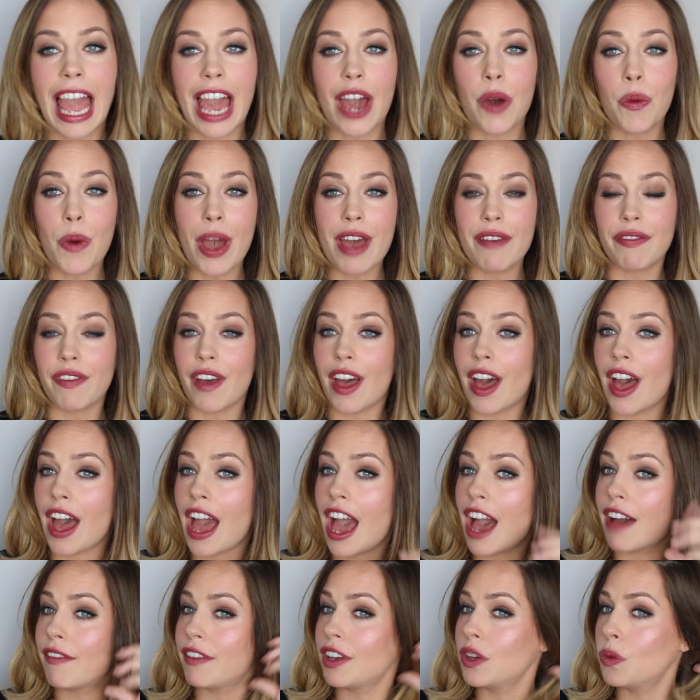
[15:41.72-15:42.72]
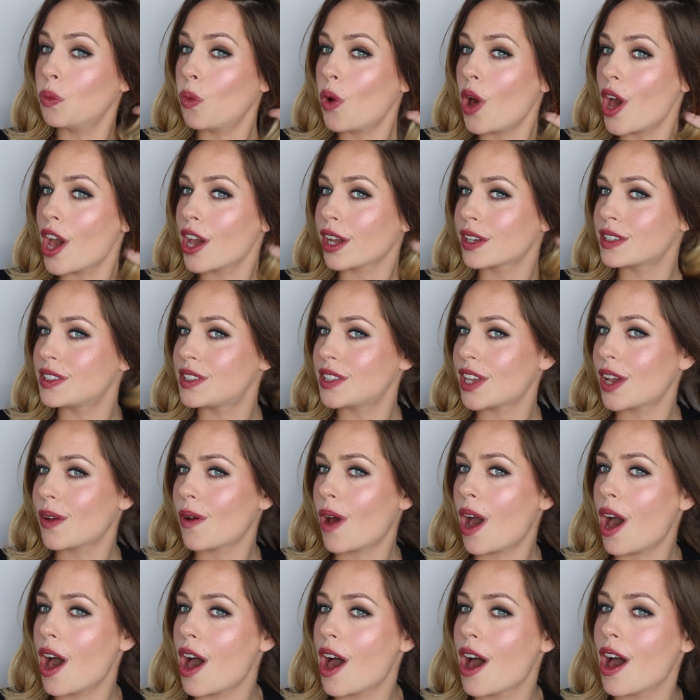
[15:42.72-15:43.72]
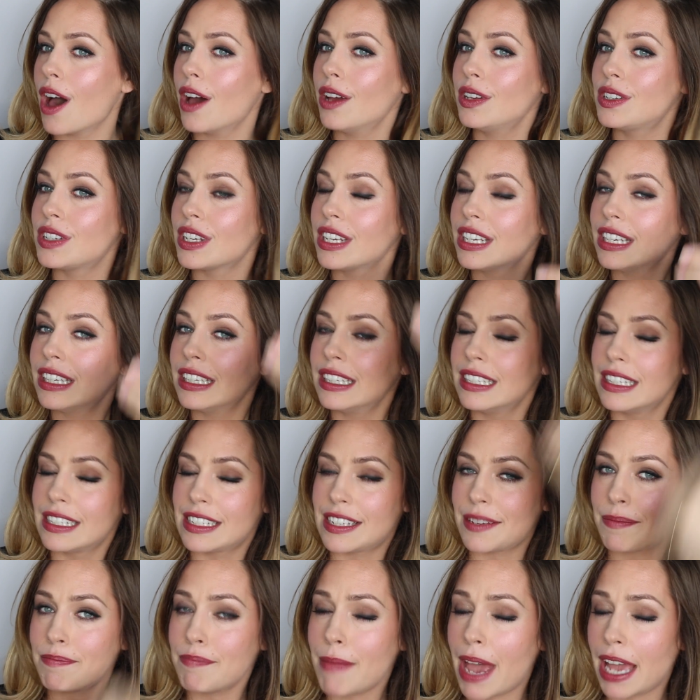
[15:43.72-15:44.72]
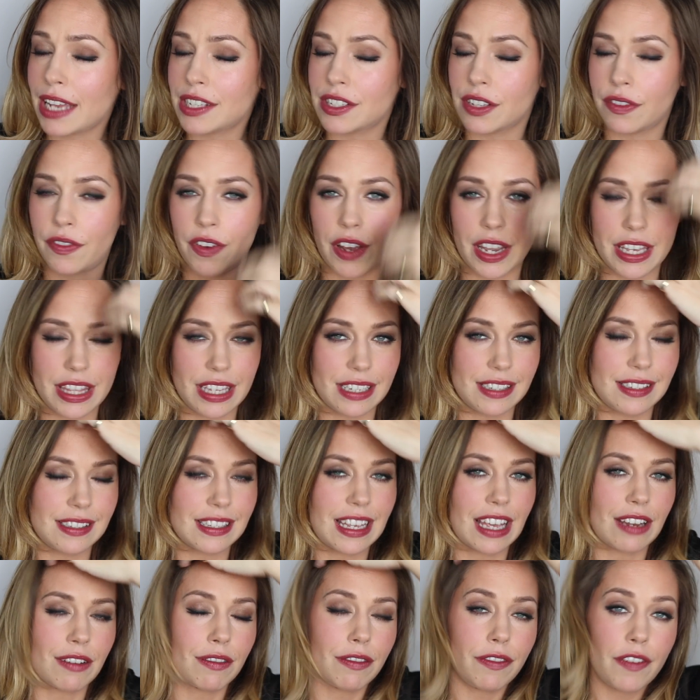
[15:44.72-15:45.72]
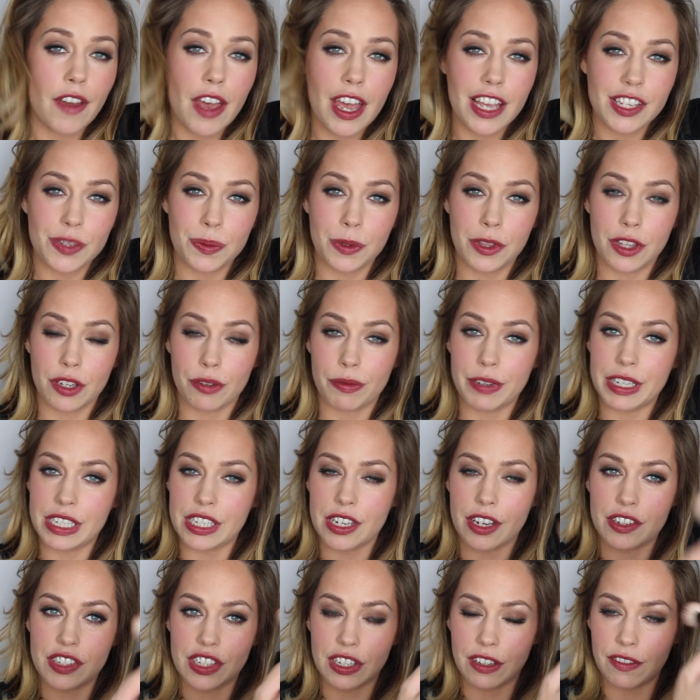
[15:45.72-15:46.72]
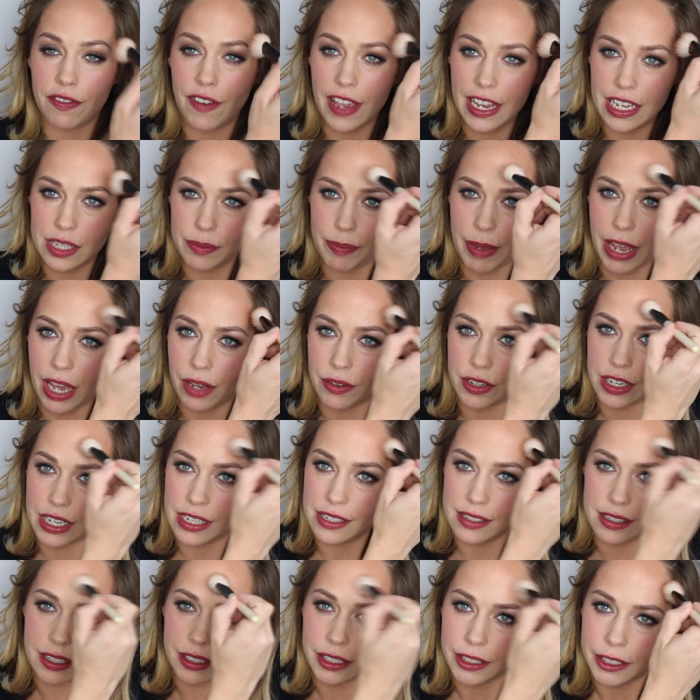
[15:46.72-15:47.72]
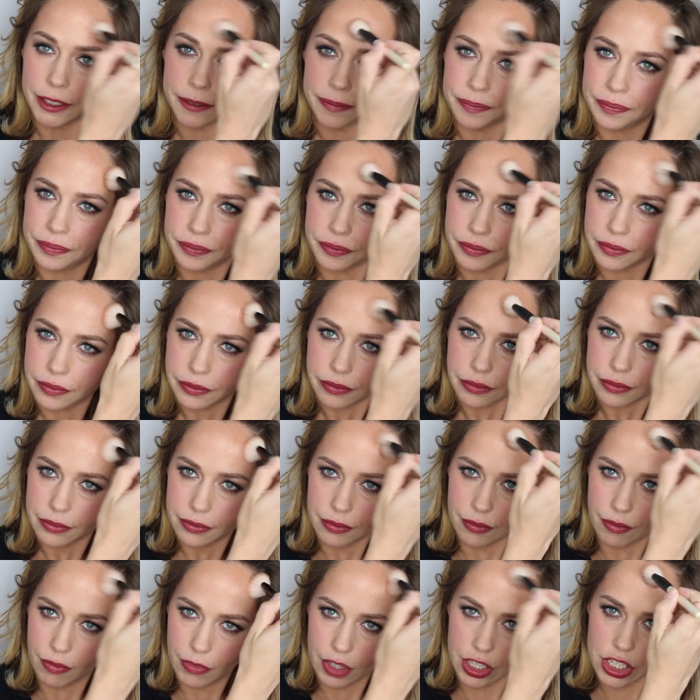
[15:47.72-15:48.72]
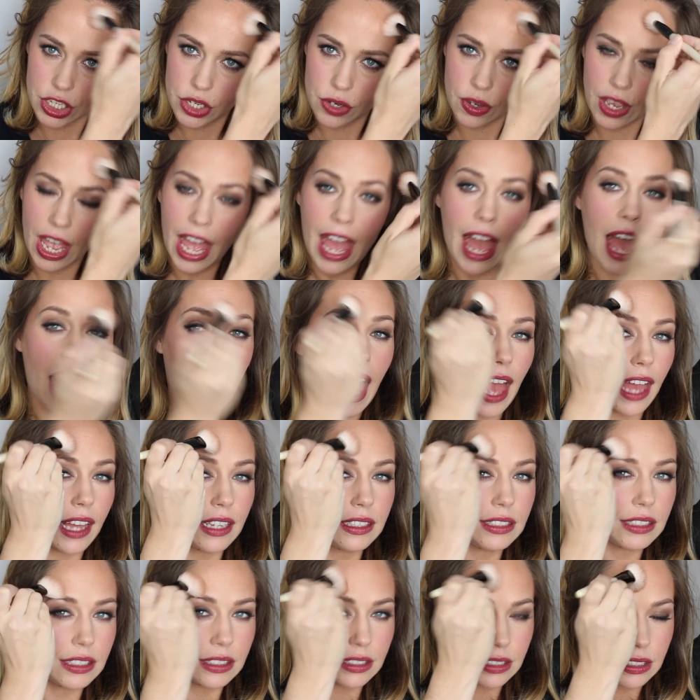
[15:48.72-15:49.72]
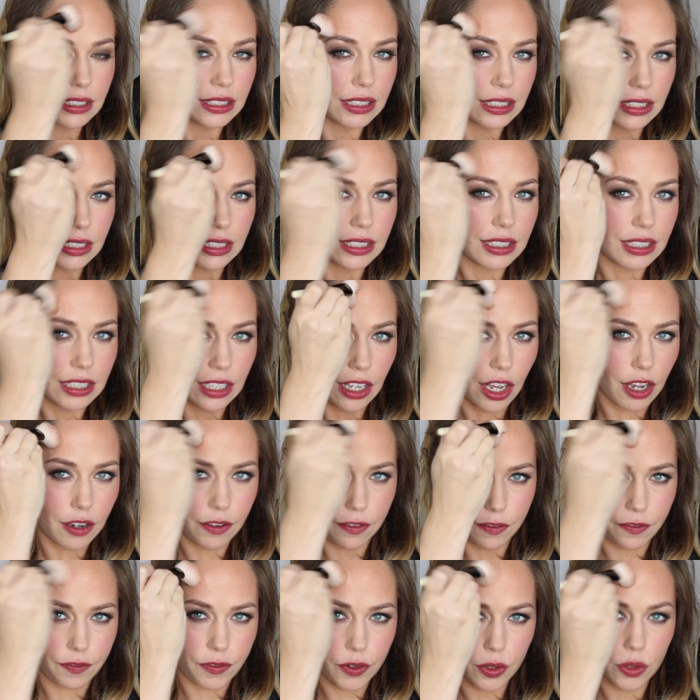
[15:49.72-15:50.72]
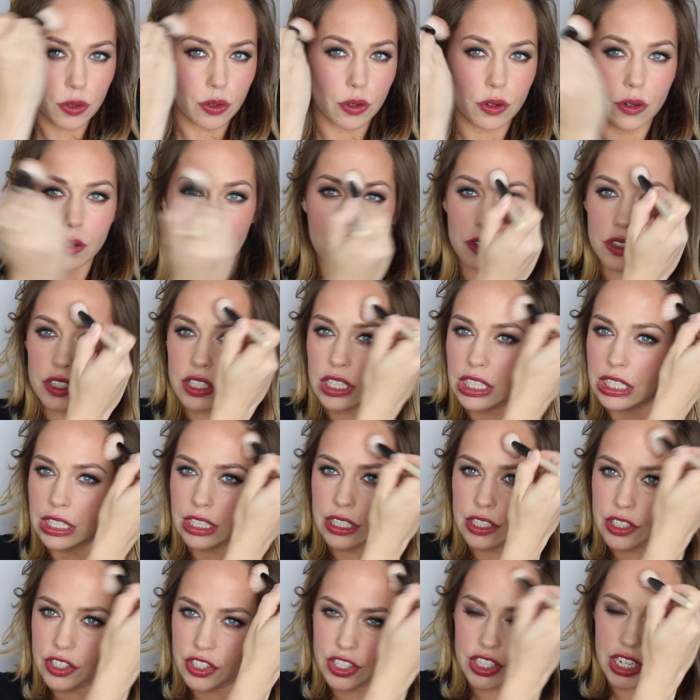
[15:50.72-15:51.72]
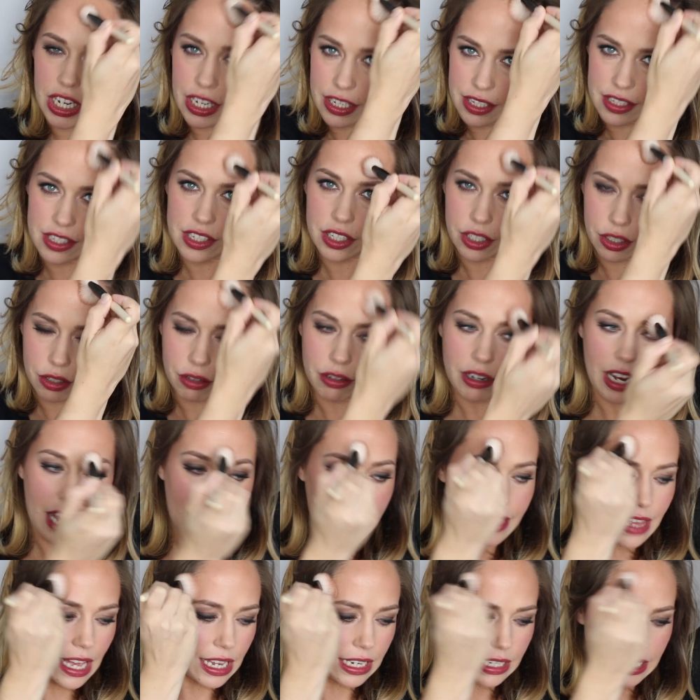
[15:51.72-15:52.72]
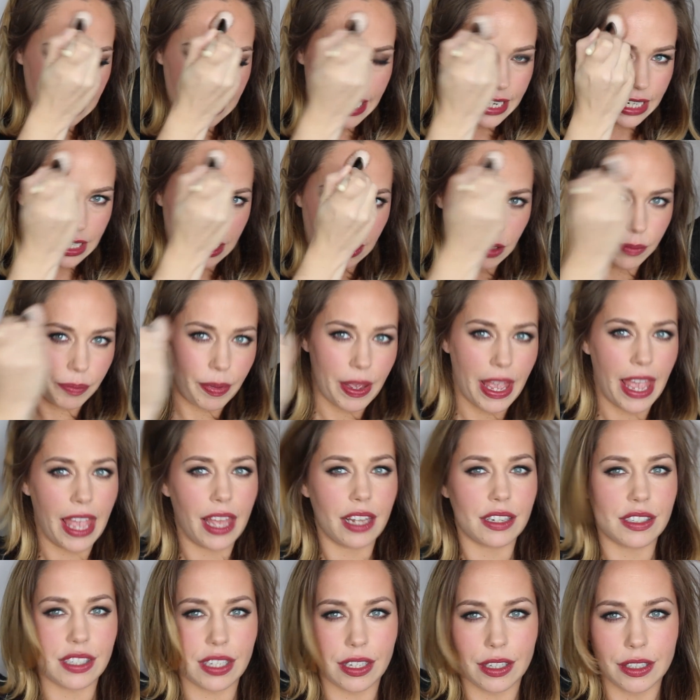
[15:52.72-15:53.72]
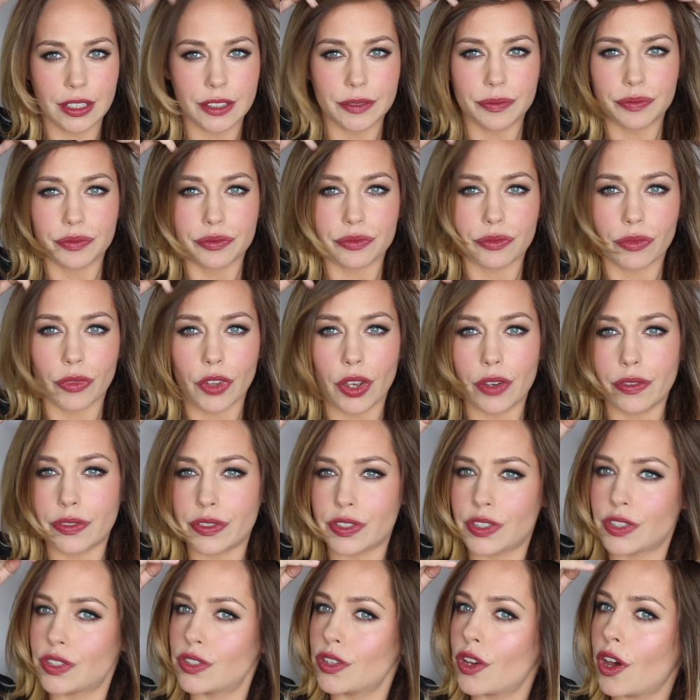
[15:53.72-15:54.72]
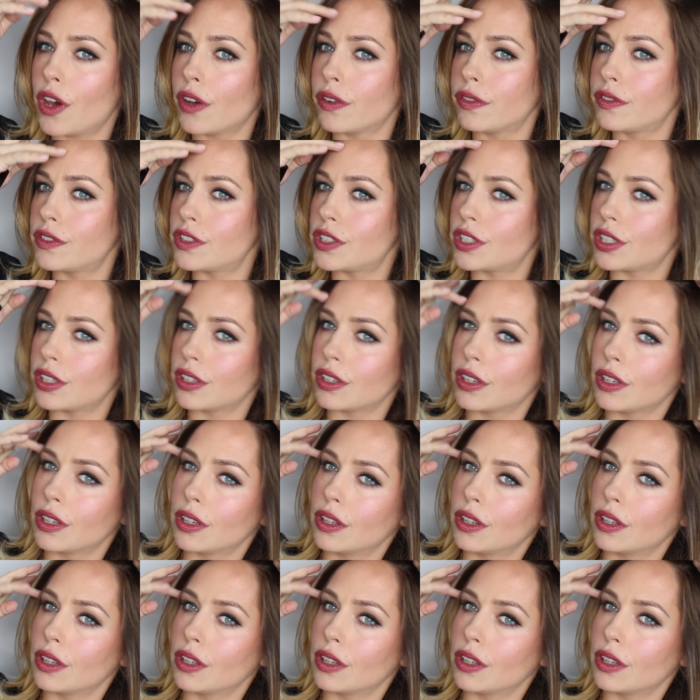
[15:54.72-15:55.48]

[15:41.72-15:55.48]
However, having worked so hard to mattify the skin first with the retouching face powders, you can afford just to create that little bit of soft